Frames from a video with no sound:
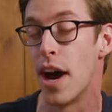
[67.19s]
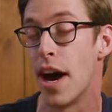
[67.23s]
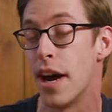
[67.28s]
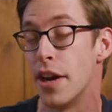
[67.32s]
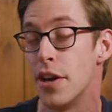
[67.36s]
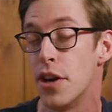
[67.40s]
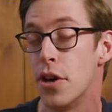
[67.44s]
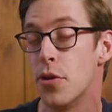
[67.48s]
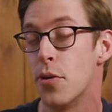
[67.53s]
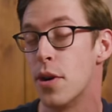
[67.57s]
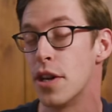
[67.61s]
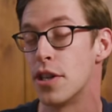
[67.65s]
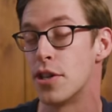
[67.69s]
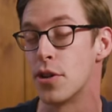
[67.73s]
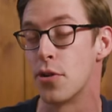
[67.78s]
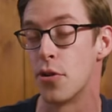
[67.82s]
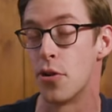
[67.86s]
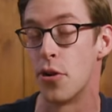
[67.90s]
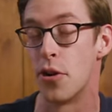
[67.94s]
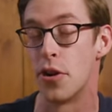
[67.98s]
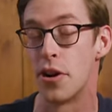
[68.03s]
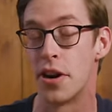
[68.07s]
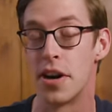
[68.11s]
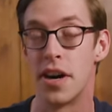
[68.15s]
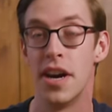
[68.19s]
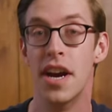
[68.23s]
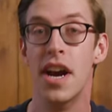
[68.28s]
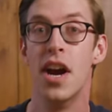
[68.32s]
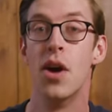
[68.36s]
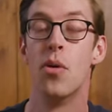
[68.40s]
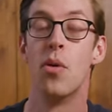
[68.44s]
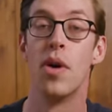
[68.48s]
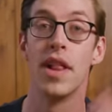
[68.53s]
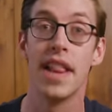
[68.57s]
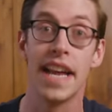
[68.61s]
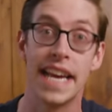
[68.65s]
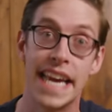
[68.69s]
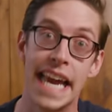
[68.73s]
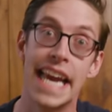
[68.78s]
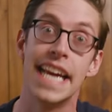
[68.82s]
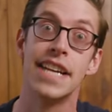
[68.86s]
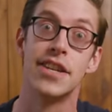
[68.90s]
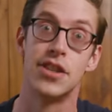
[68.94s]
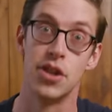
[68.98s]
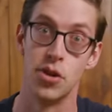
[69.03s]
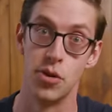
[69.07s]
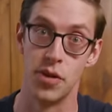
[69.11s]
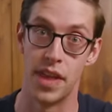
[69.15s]
I know what to order. Well, I
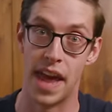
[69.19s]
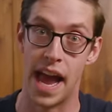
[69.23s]
can't do